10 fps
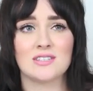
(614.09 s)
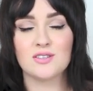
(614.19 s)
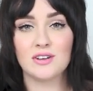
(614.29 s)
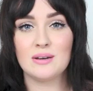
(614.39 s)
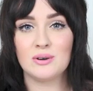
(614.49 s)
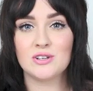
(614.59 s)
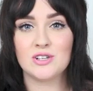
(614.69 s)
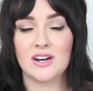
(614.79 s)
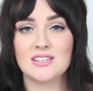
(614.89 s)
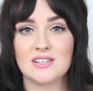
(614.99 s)
It's really
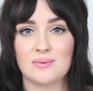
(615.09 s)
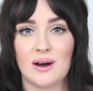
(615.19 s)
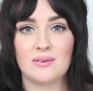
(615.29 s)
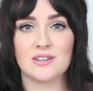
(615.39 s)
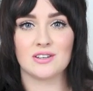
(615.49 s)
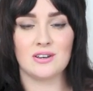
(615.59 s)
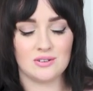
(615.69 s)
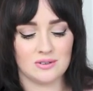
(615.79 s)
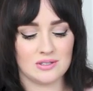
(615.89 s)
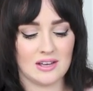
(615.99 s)
moisturizing as well, because the
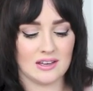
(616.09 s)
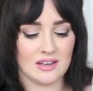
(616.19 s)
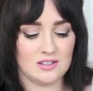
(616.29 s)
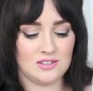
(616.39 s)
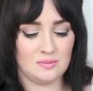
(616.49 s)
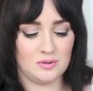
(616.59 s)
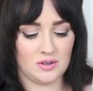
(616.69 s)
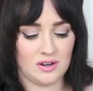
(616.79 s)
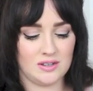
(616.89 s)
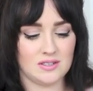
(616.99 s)
cuticles can get super
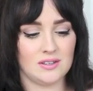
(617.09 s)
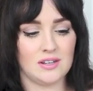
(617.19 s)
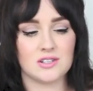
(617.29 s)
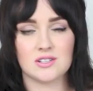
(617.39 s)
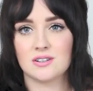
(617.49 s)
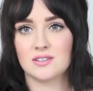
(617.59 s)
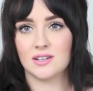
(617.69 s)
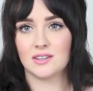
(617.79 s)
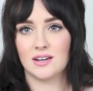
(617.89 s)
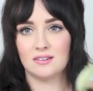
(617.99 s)
dry. So that just looks
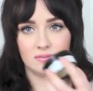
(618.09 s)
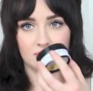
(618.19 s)
like that.